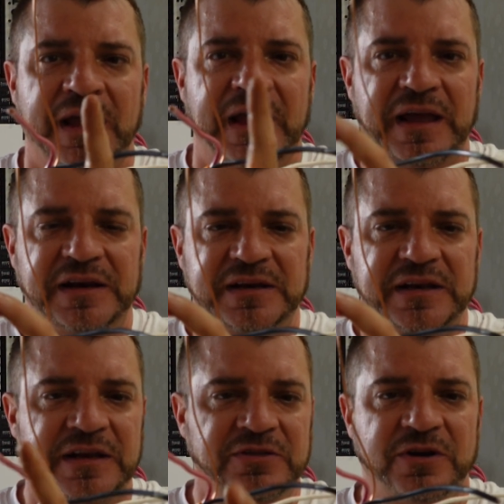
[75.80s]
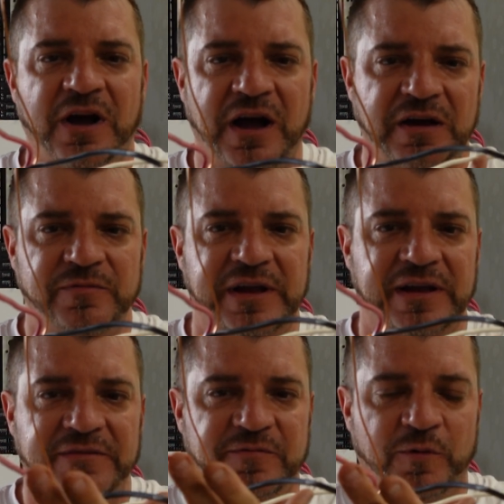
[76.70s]
and either hot, we
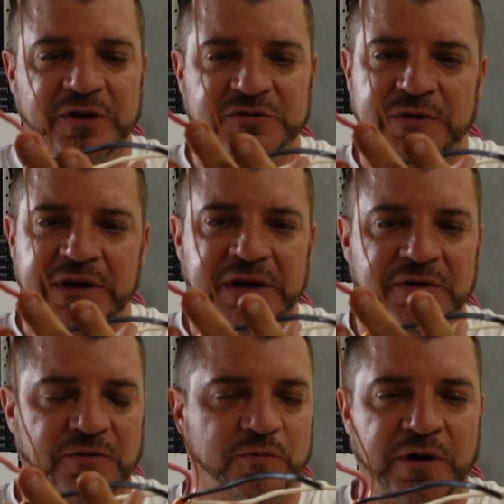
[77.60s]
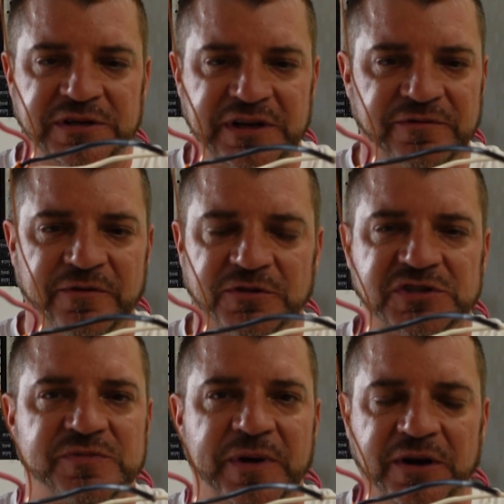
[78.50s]
have 120 or 110
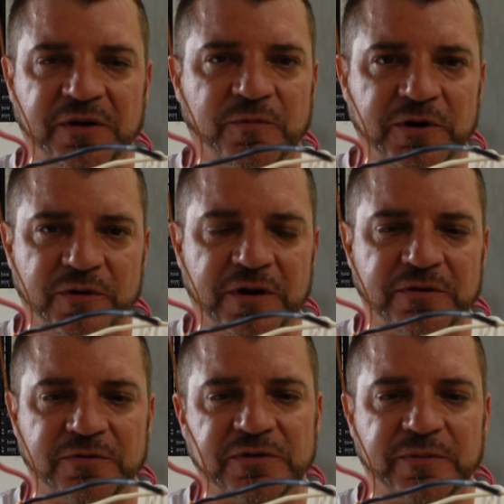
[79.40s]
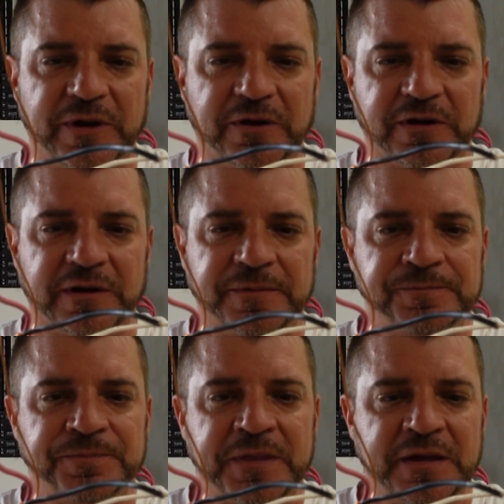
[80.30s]
volts, depending on where you are in North America.
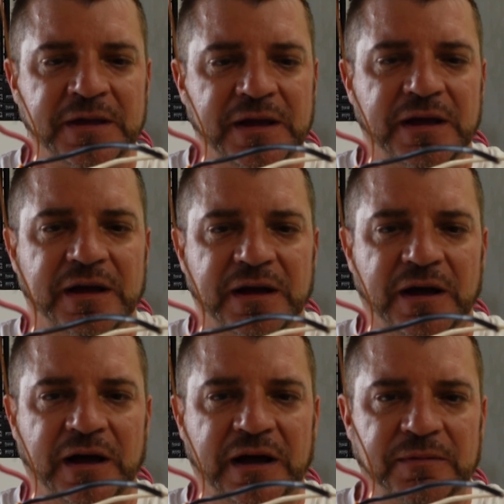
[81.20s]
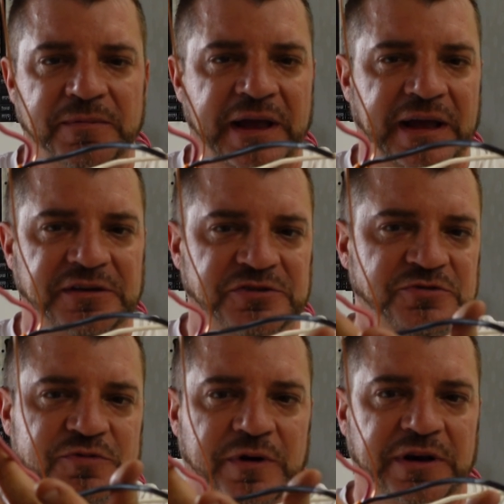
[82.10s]
And
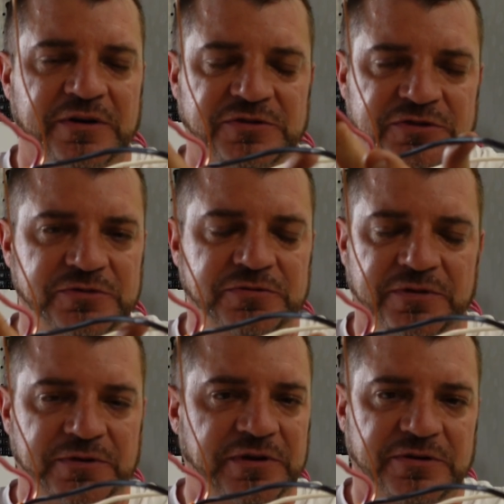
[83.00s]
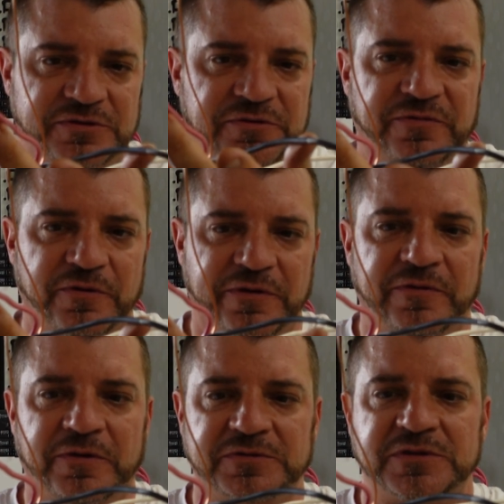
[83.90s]
220 or 230 or 240
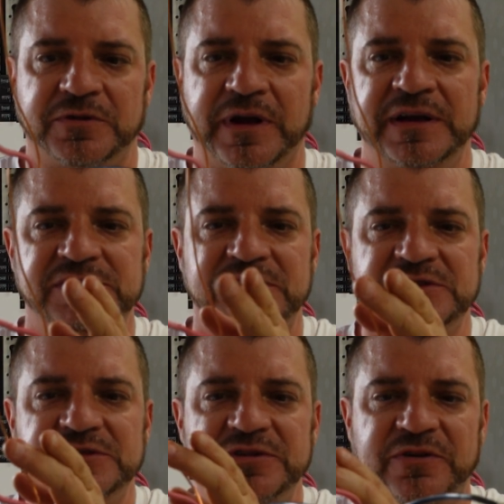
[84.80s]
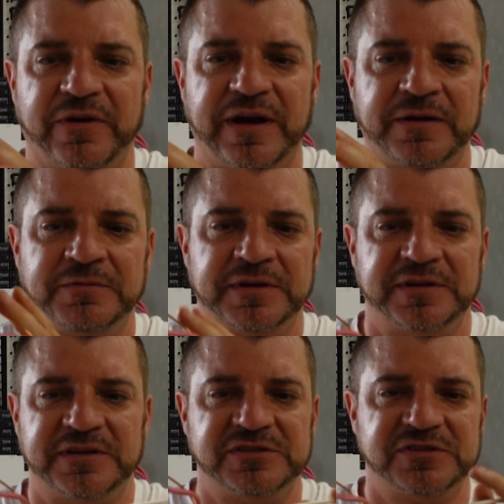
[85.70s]
volts, okay? So this is the ground,
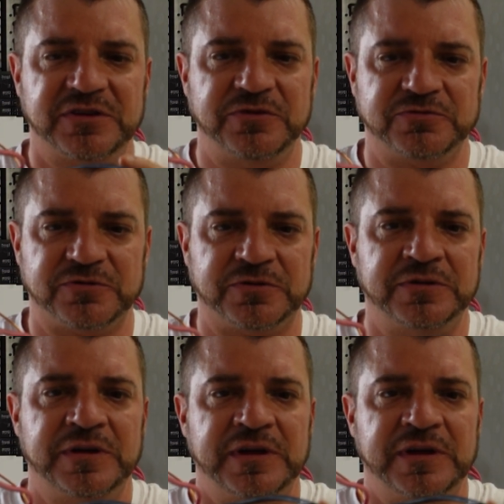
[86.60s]
this is the neutral,